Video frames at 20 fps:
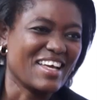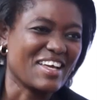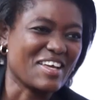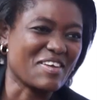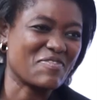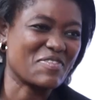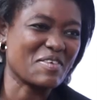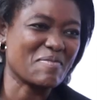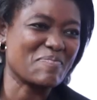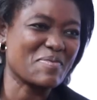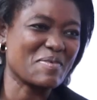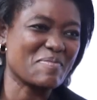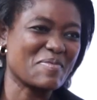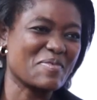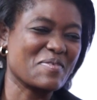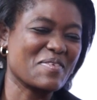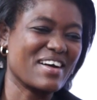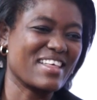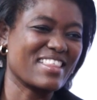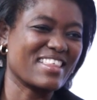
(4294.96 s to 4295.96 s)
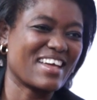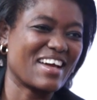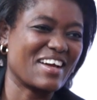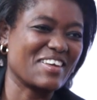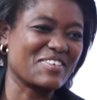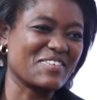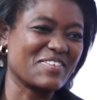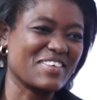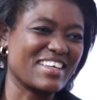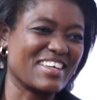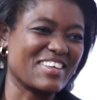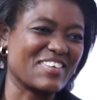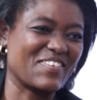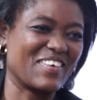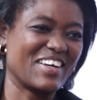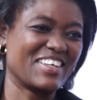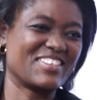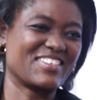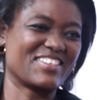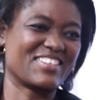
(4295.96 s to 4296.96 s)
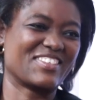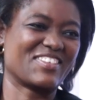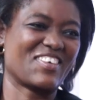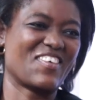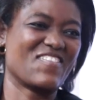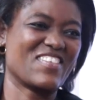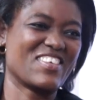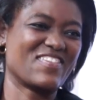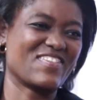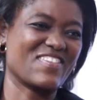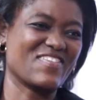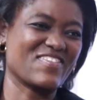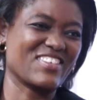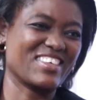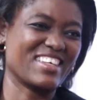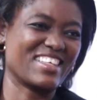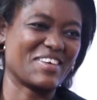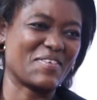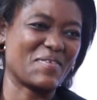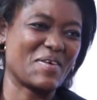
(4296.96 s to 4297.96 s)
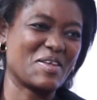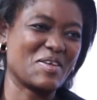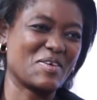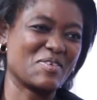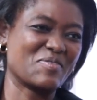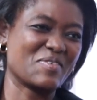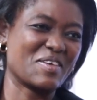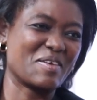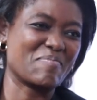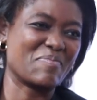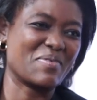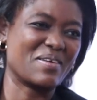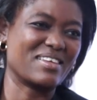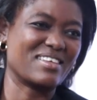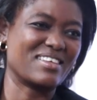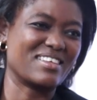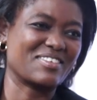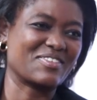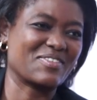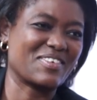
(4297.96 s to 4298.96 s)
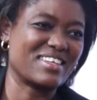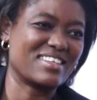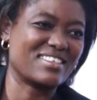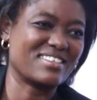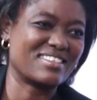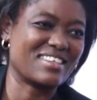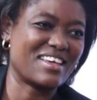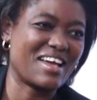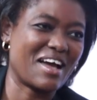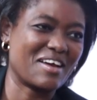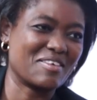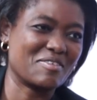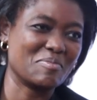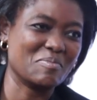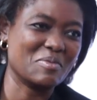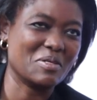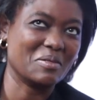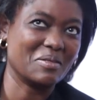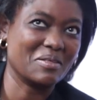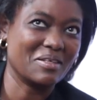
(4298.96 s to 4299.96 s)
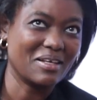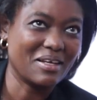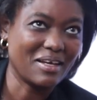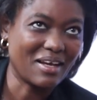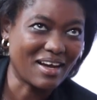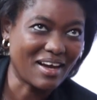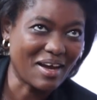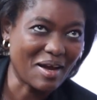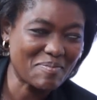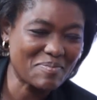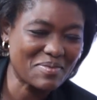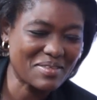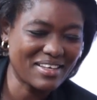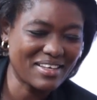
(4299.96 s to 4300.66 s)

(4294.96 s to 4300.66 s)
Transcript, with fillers: If the people who are there are doing it, why should stop me from doing that? When you're doing politics, what is the ultimate? Up